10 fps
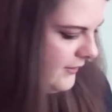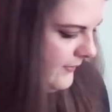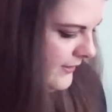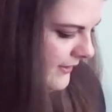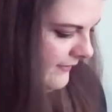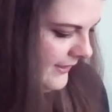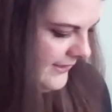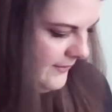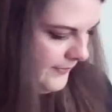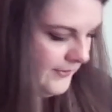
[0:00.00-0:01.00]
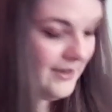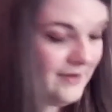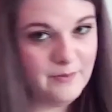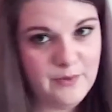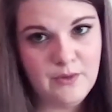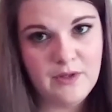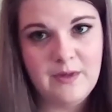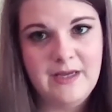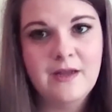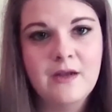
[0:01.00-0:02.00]
So we do have an example of a boot that
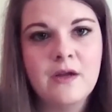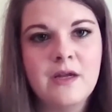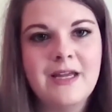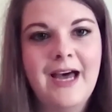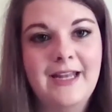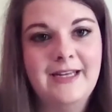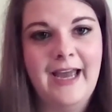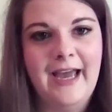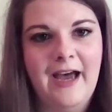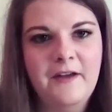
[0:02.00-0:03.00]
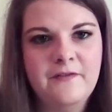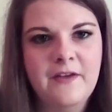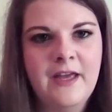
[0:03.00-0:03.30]
we cut in half